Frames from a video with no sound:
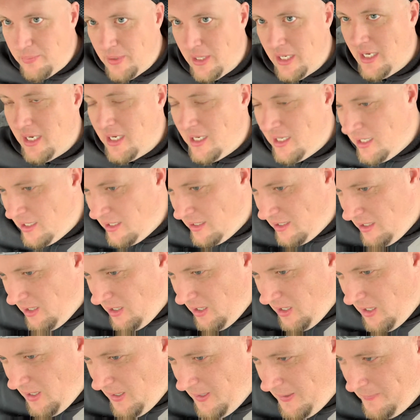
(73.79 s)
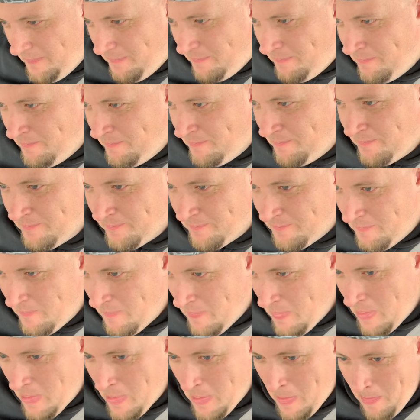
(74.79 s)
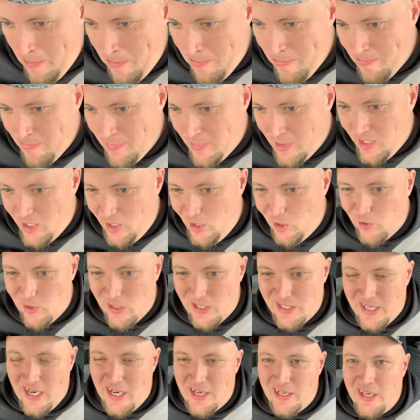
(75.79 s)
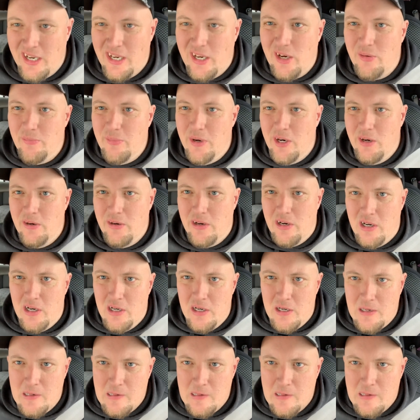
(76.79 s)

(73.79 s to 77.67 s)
being you don't want to detonate your motor.